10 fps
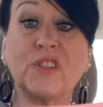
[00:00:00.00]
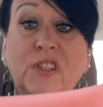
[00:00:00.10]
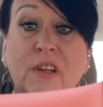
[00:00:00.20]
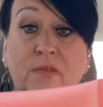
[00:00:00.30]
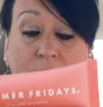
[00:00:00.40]

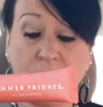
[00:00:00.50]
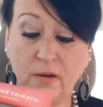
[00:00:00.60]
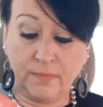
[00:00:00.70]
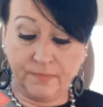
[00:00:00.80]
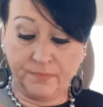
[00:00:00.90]
stuff right here.
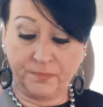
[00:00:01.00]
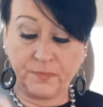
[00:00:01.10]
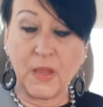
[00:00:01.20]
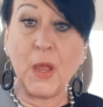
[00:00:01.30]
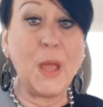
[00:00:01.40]

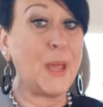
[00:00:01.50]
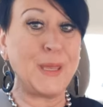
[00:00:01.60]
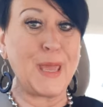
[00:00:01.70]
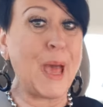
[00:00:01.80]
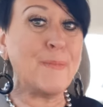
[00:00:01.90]

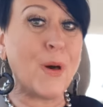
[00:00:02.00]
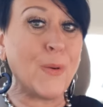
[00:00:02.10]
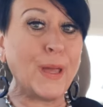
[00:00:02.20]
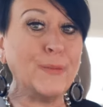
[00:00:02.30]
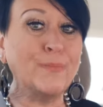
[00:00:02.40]
Yeah,
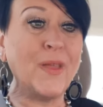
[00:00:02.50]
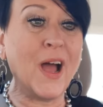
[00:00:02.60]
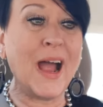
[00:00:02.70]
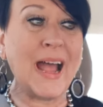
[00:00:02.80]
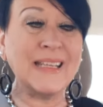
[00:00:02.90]
bully. All
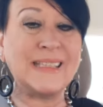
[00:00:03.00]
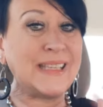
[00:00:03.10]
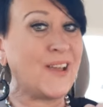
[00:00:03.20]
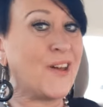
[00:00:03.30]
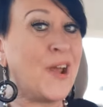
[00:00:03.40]
right,
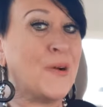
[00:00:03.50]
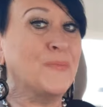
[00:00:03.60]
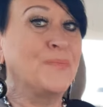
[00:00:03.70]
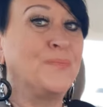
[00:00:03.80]
see you on home.